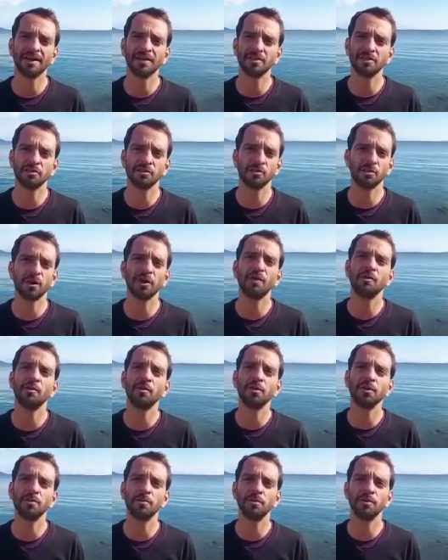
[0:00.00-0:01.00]
I thought, wow,
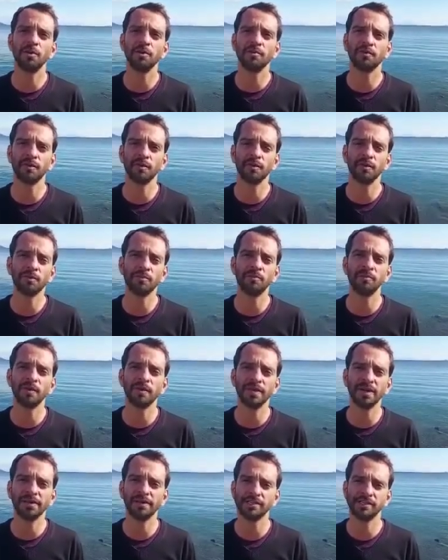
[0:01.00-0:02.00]
what a beautiful
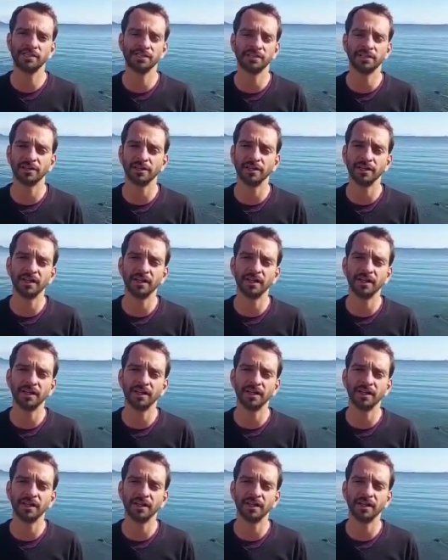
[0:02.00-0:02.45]
combination.